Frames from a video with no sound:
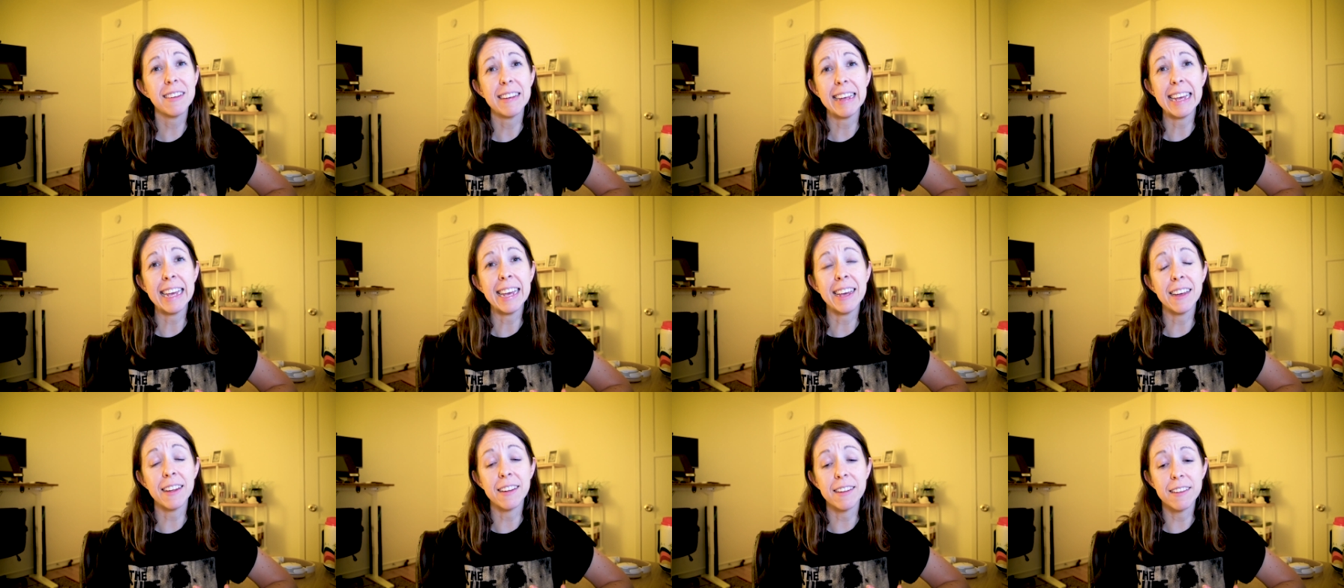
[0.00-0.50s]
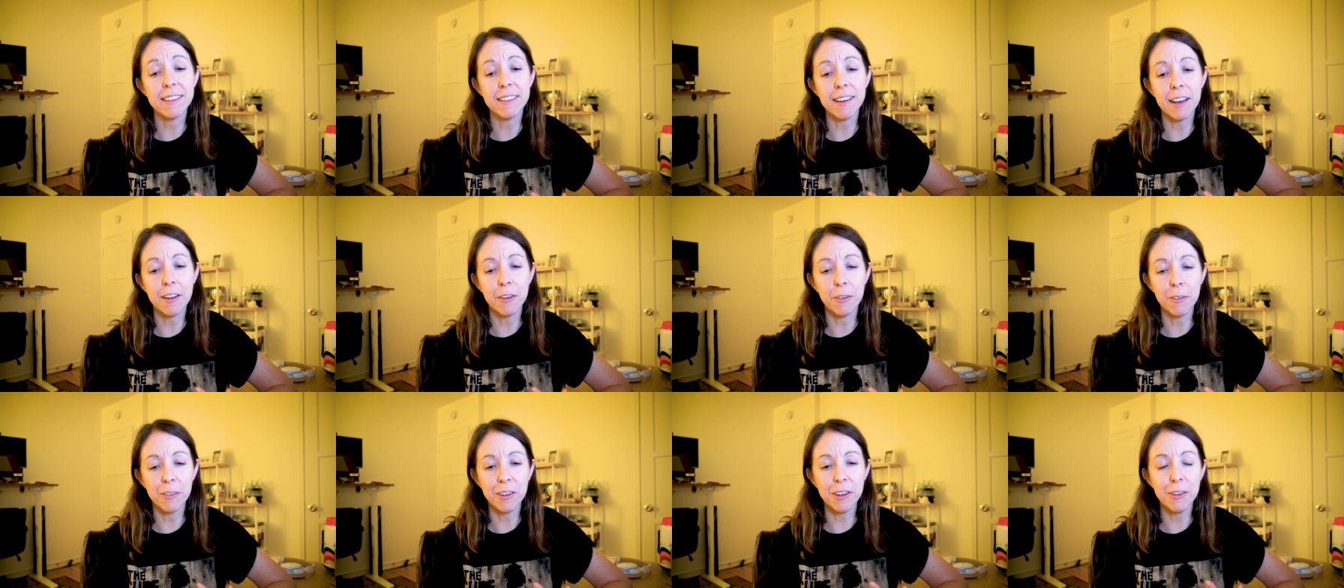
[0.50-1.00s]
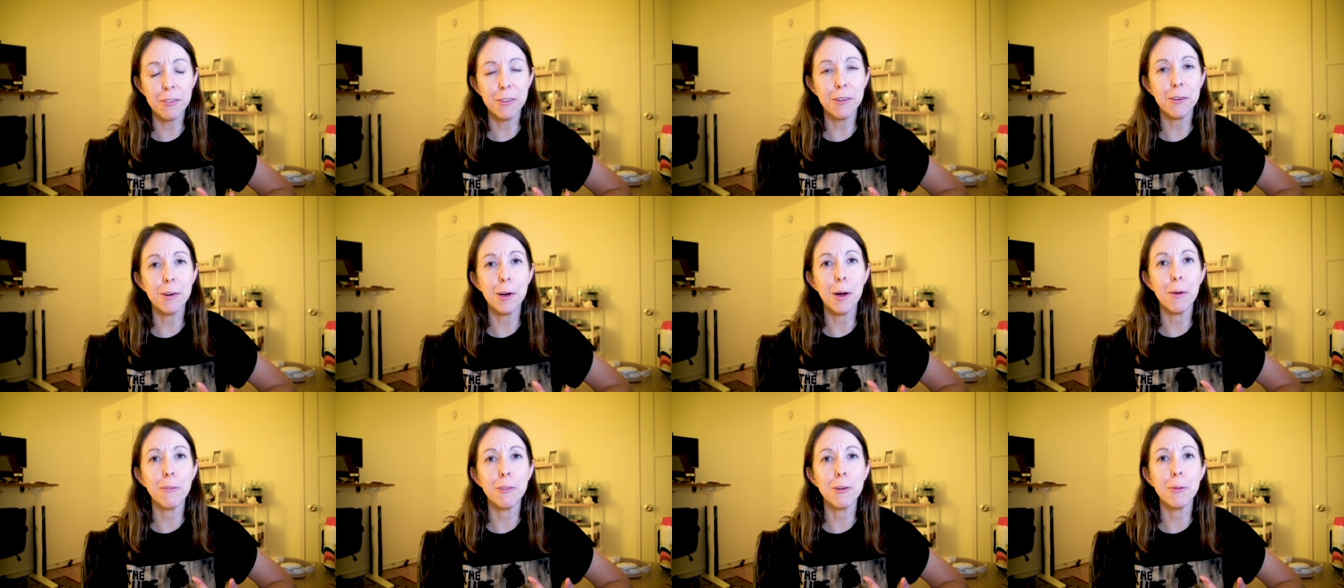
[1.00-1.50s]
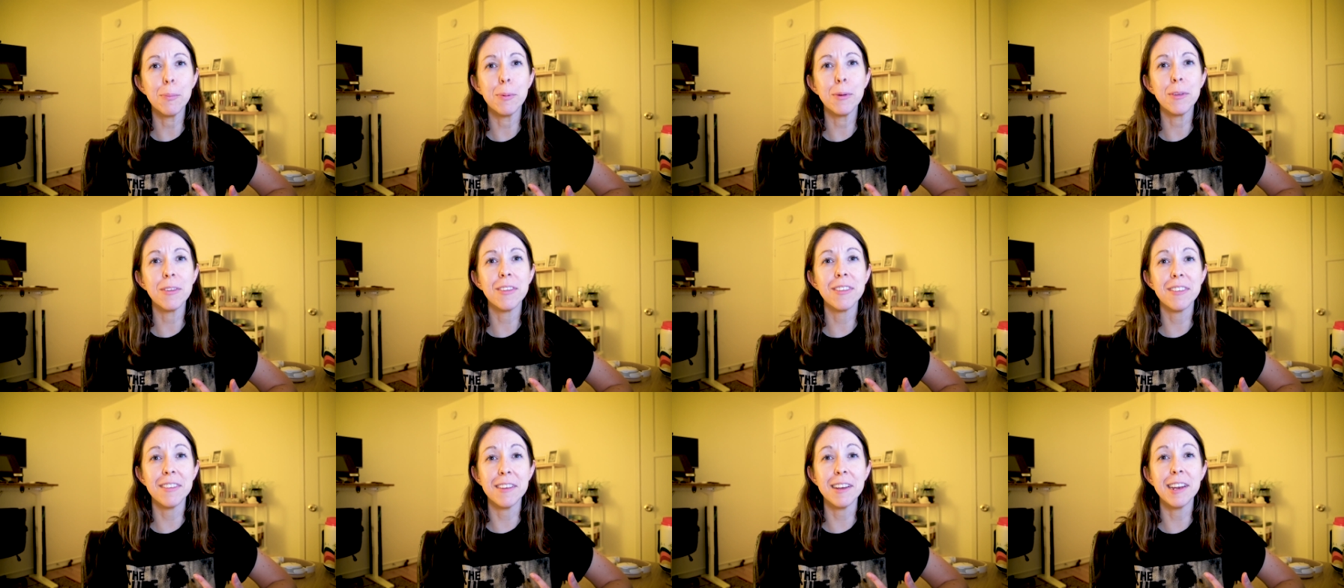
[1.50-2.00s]
and I don't really feel comfortable
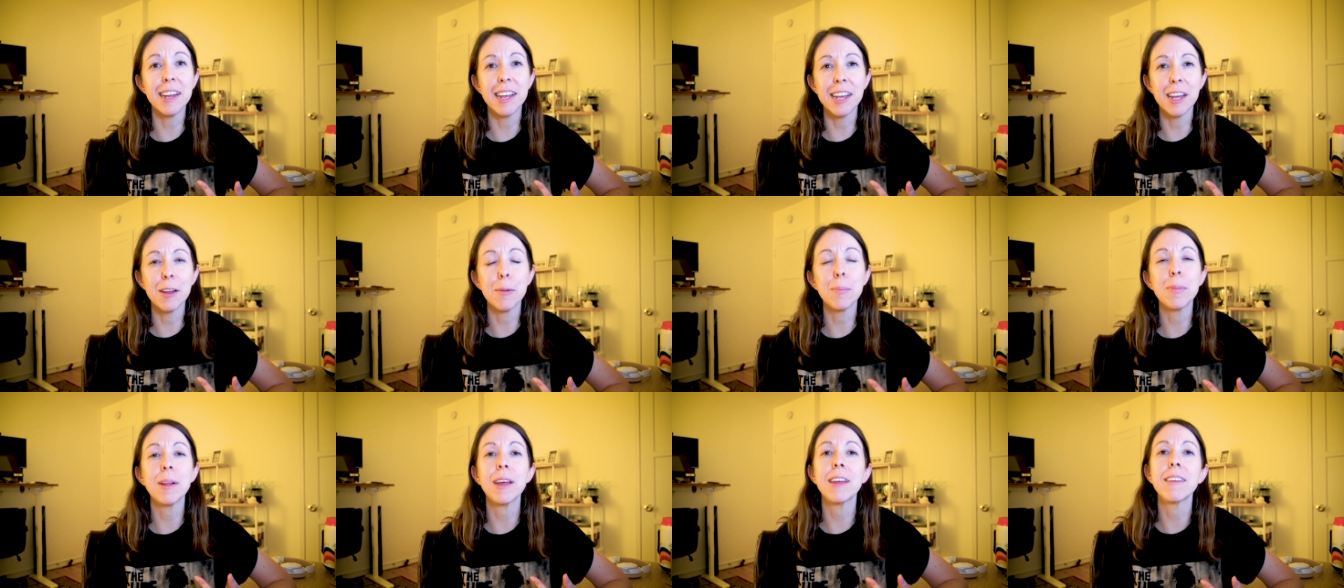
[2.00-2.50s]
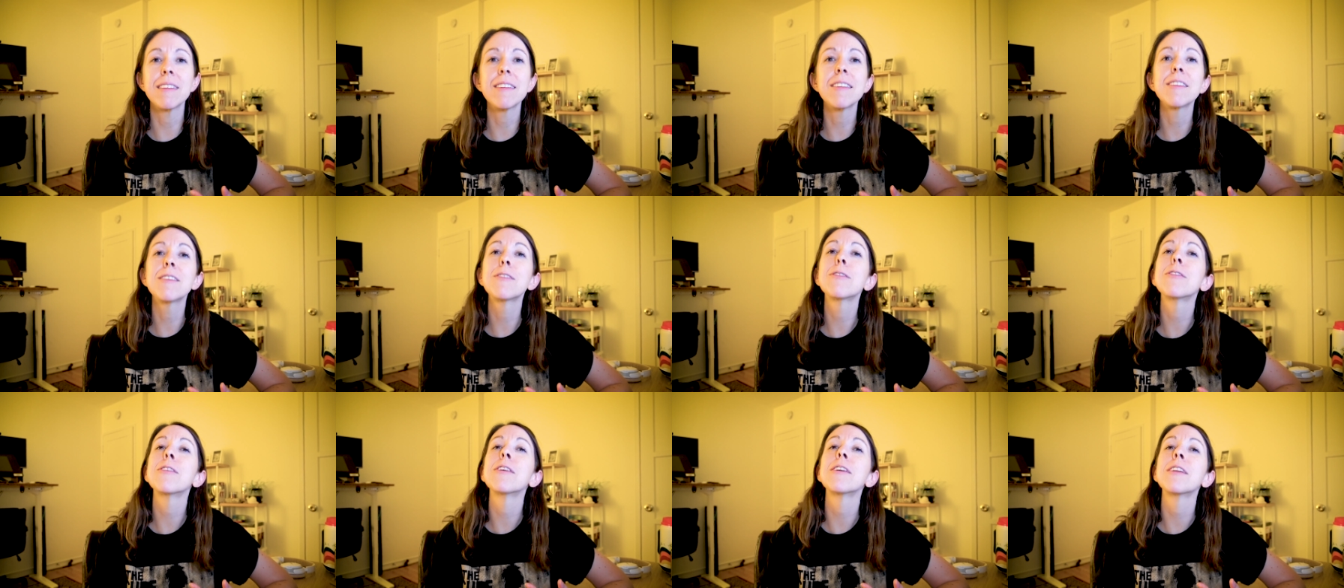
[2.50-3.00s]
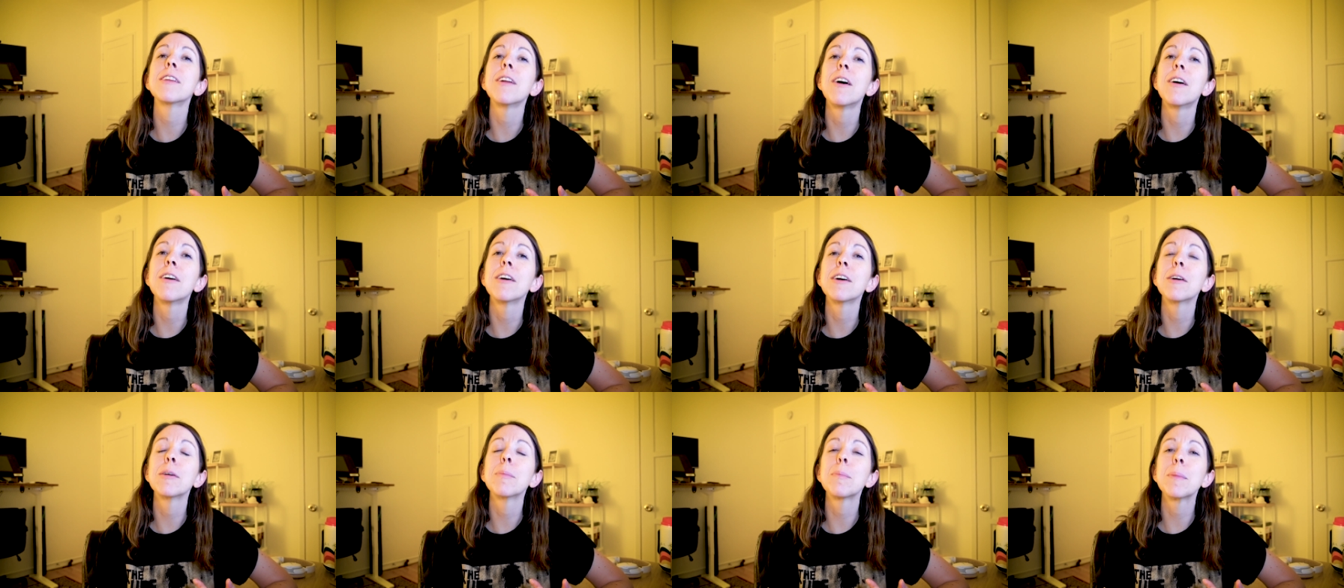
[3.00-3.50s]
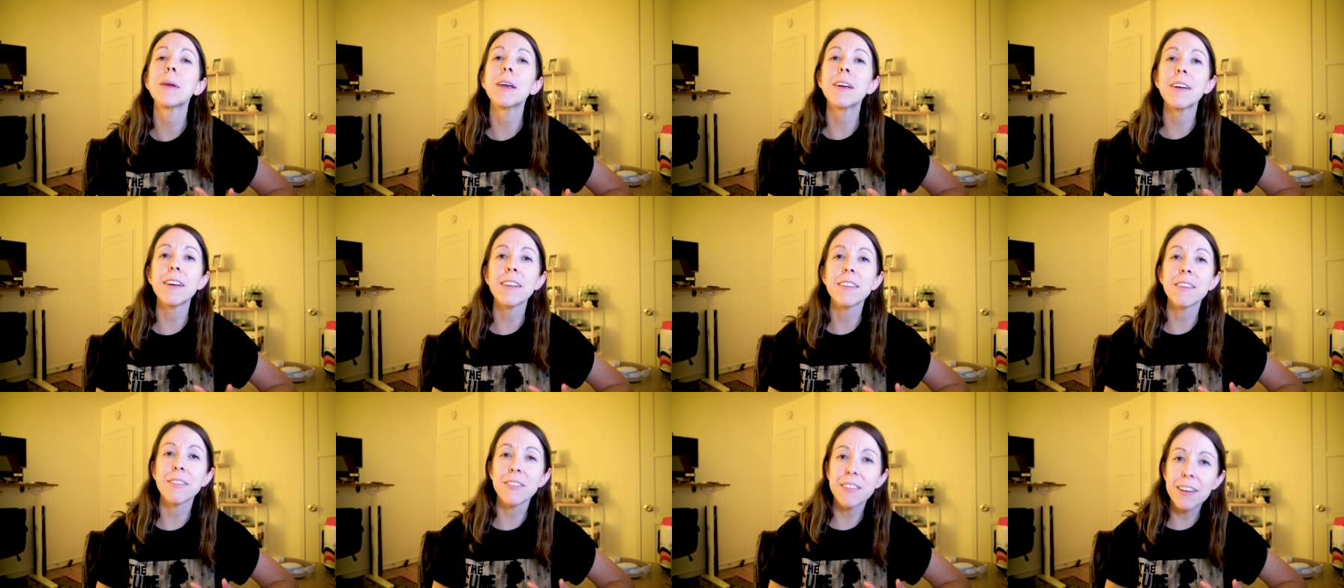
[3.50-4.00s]
sitting in places for long
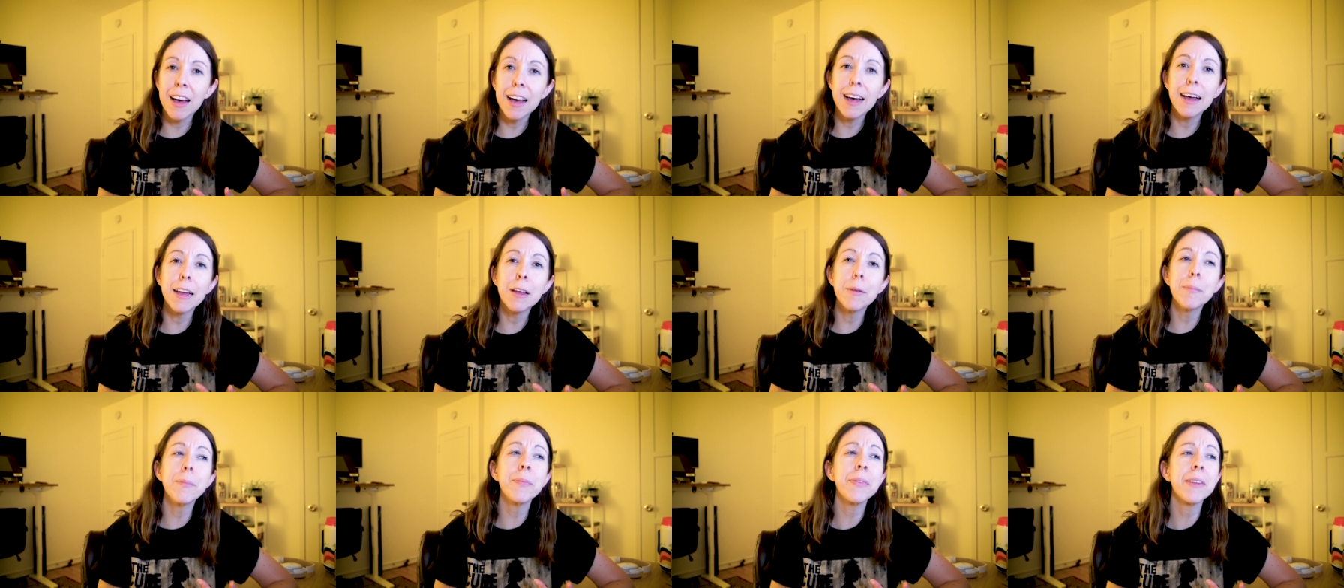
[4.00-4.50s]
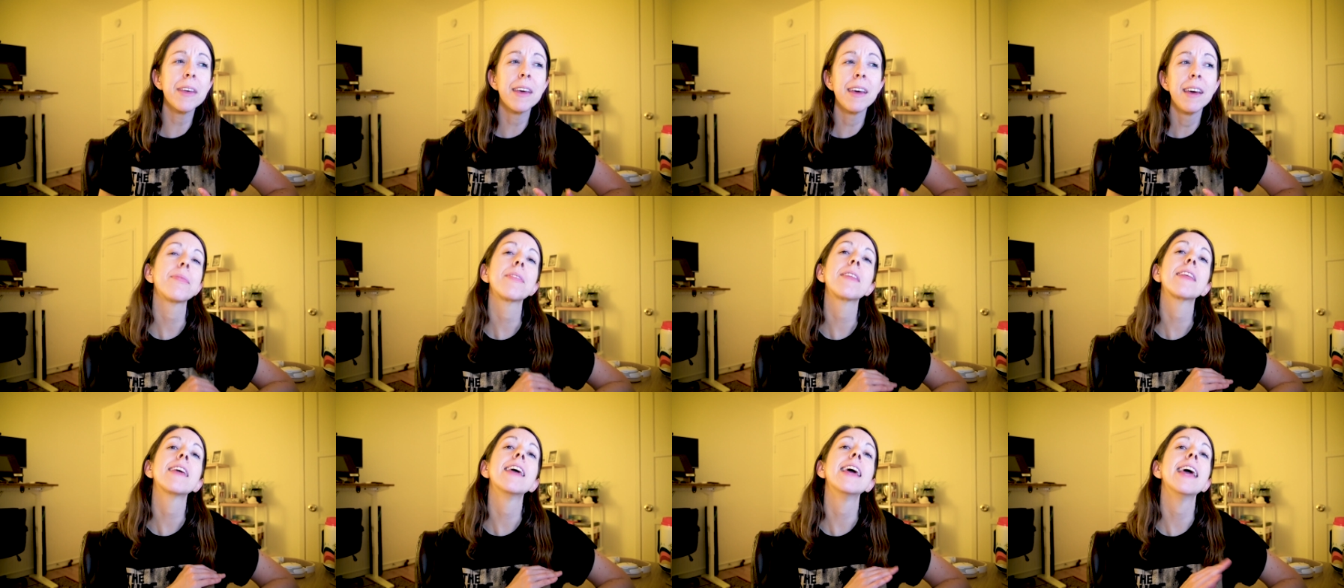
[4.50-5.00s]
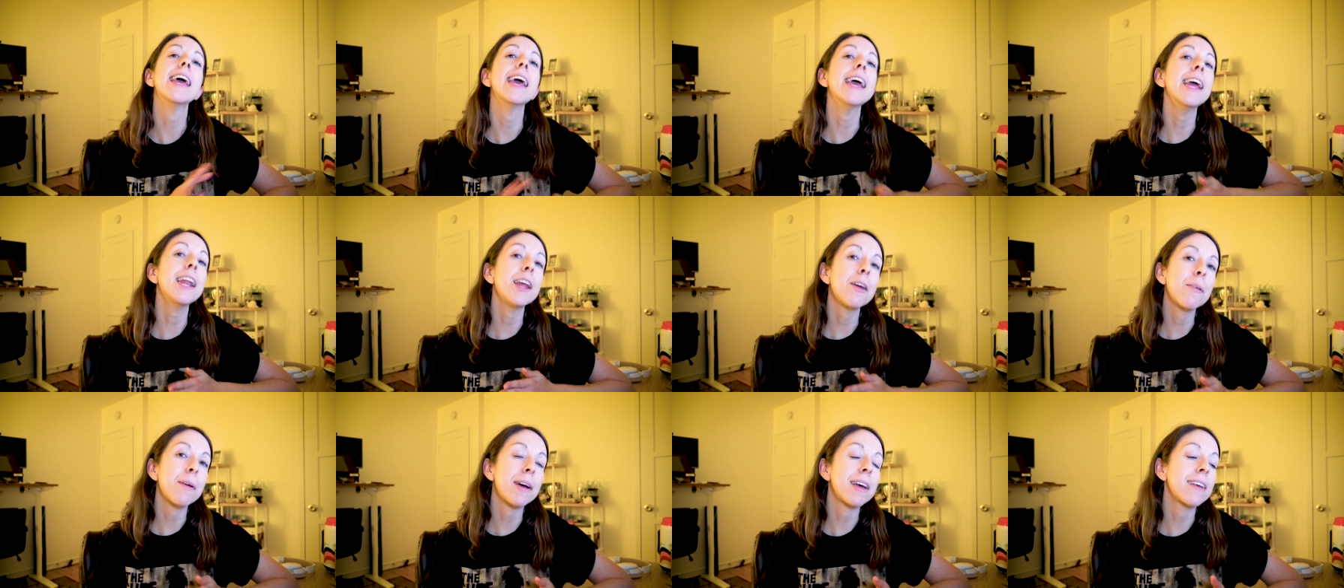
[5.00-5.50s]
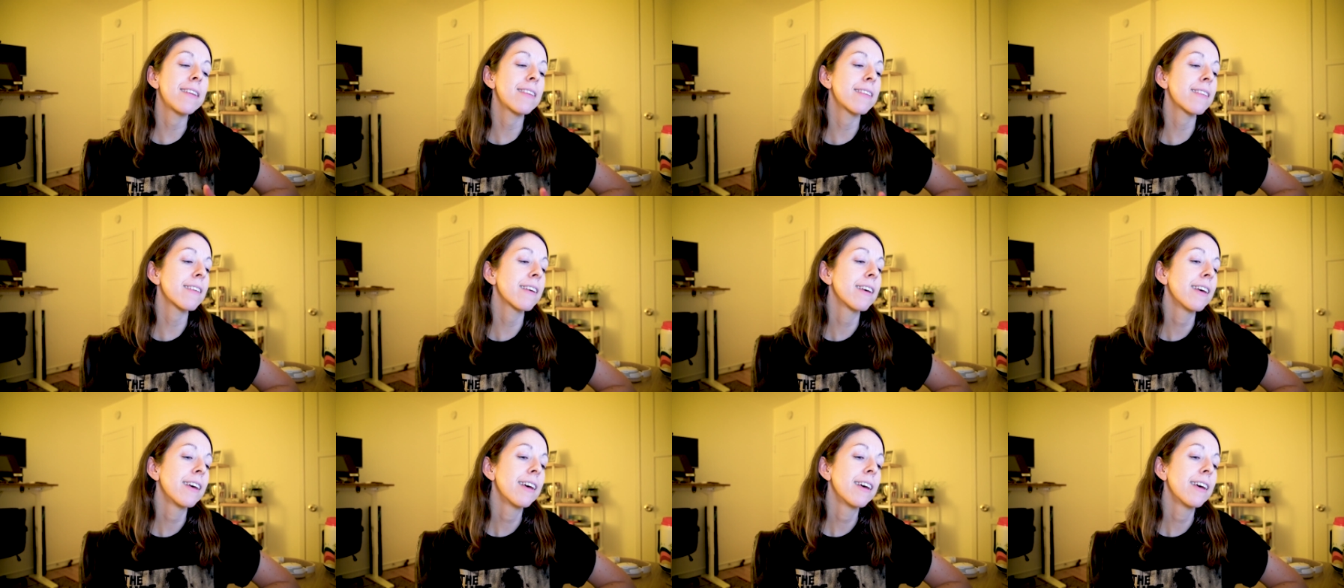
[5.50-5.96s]
periods of time. Anyways,